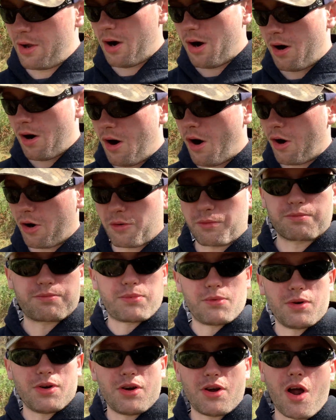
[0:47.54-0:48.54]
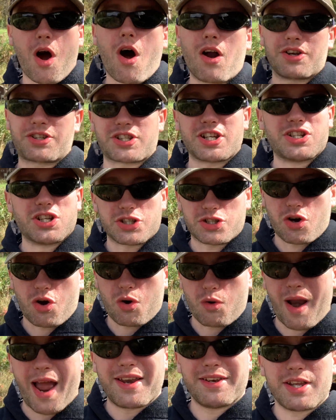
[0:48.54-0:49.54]
are, are honestly just
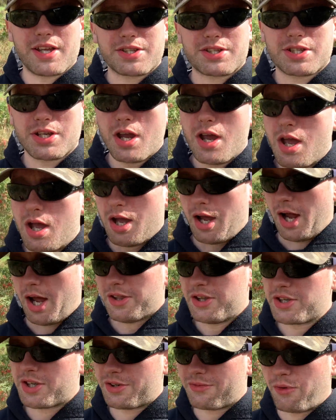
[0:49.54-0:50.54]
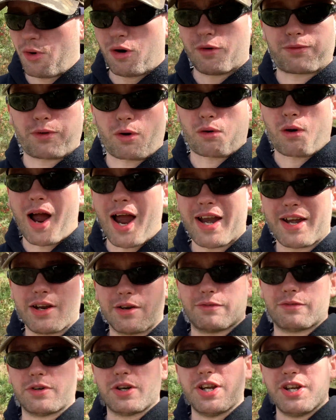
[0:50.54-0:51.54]
horrendous. Uh, this is for a variety
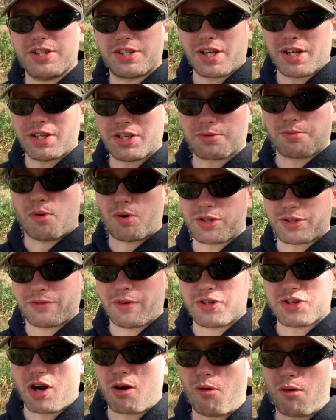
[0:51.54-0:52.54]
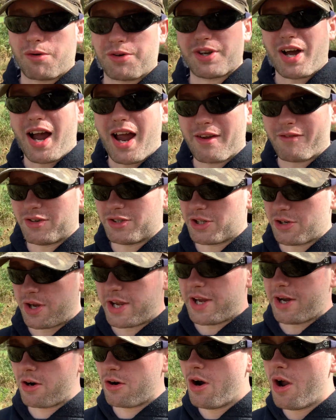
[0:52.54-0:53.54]
of reasons, most of which I won't dive into
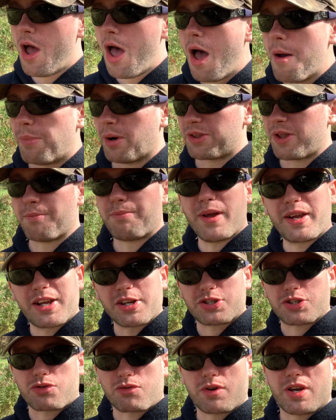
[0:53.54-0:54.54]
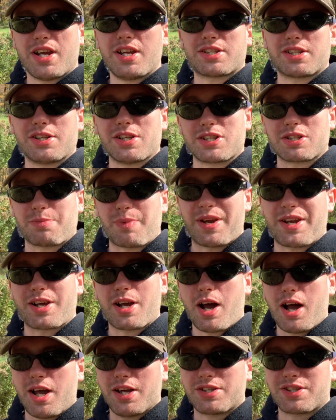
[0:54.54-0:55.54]
here. But the biggest reason is
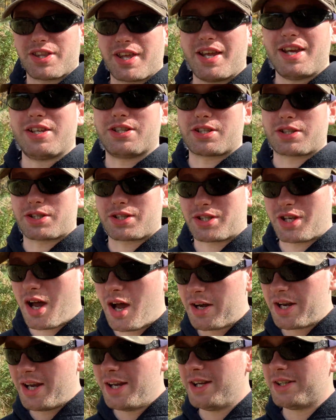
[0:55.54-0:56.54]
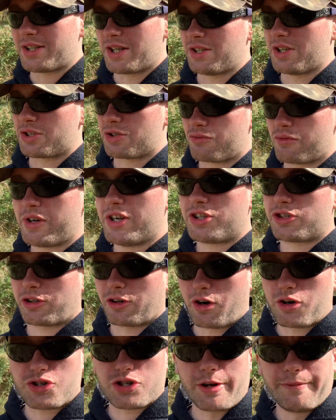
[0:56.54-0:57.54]
because these studies and this
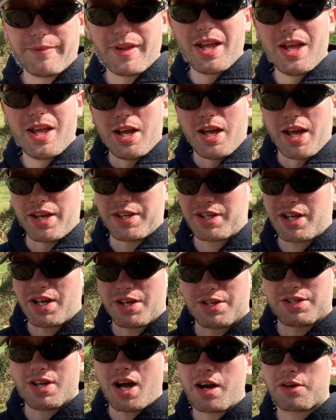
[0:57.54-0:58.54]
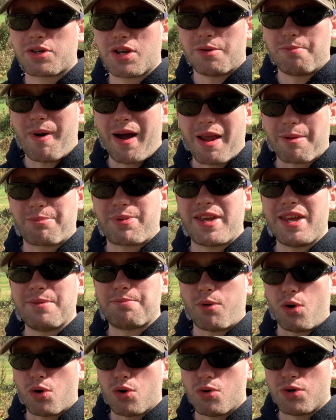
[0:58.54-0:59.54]
research is conducted by
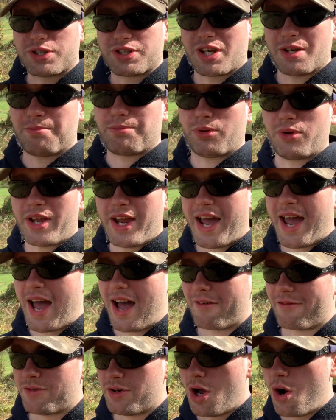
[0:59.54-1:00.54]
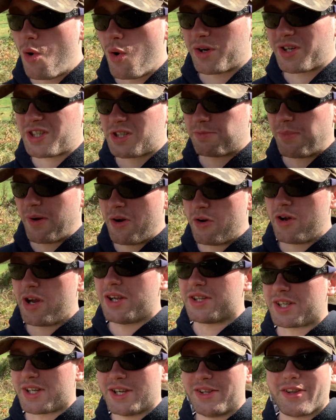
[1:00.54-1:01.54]
people who simply have no
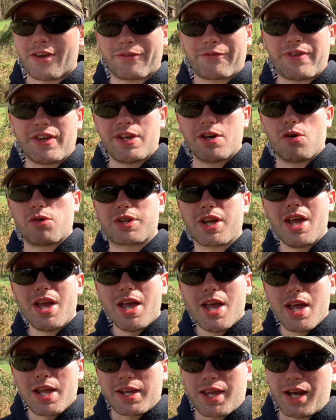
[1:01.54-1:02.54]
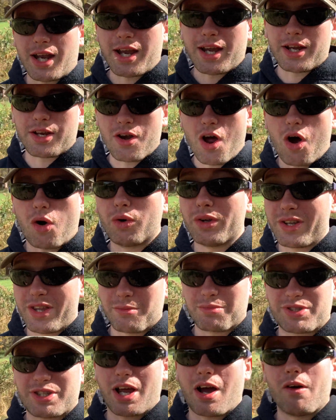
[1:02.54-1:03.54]
experience in the field, getting not only
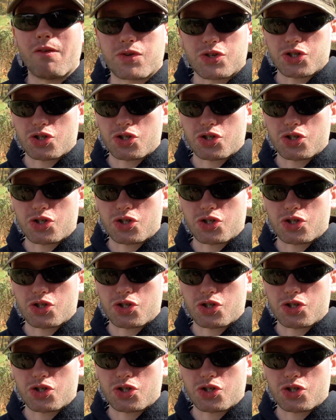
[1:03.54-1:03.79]
themselves